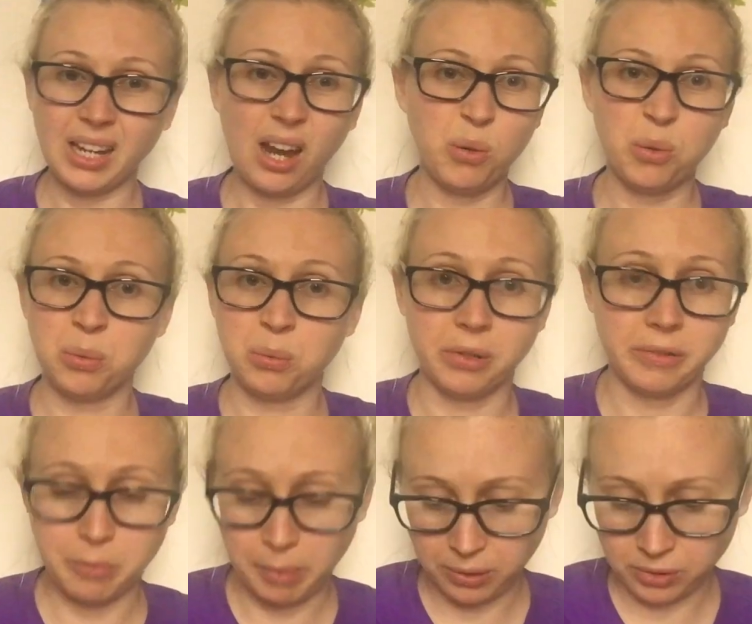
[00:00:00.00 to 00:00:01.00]
I wouldn't worry
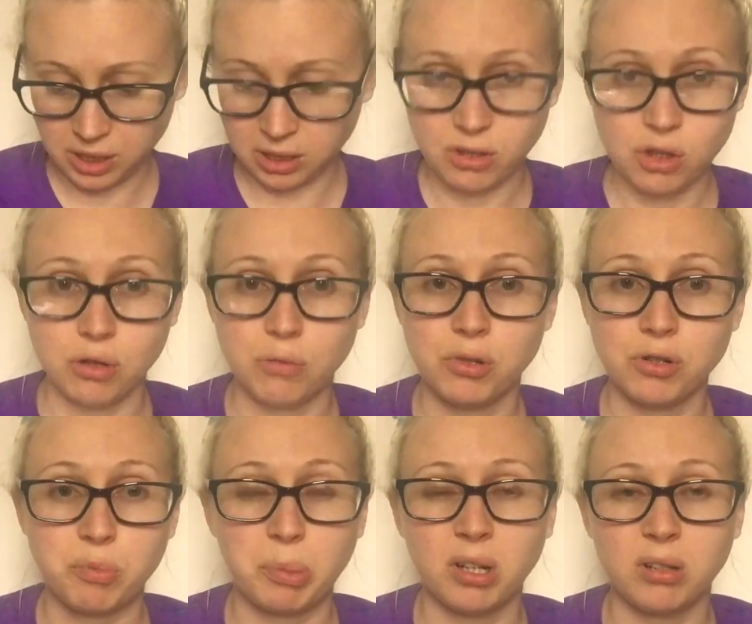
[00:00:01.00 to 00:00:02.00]
about it too
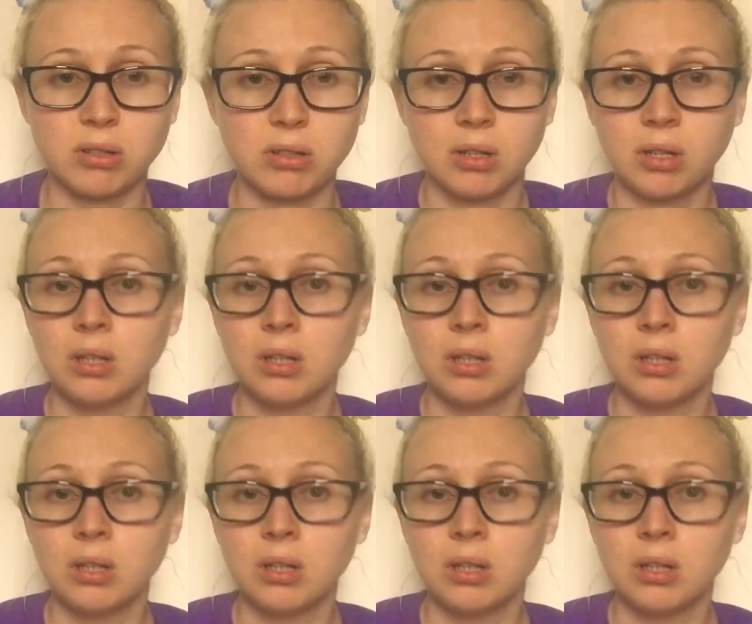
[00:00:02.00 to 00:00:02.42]
much because